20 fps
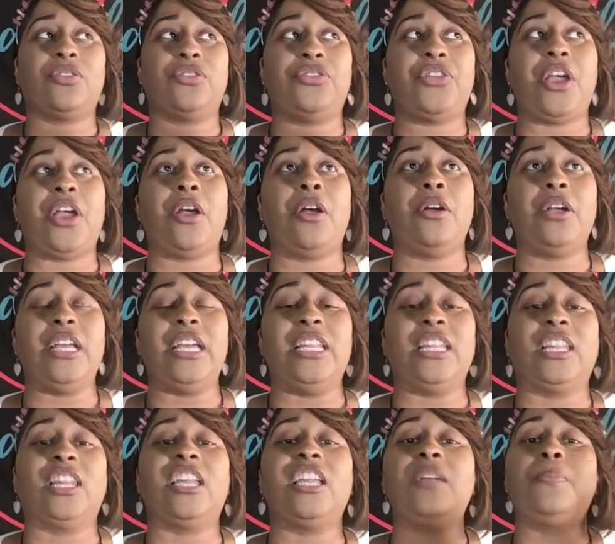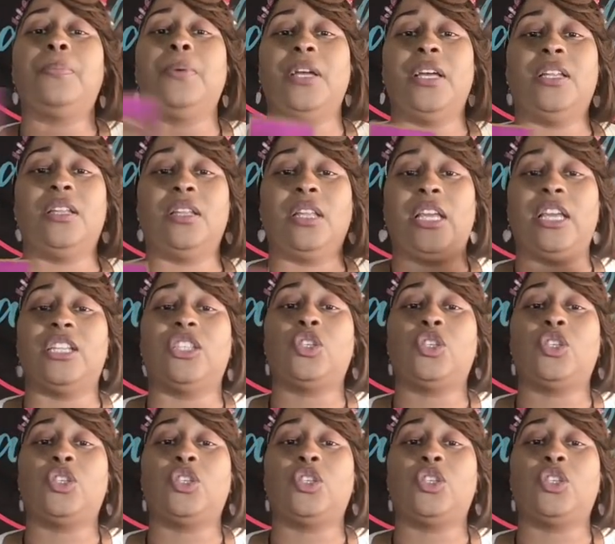they're in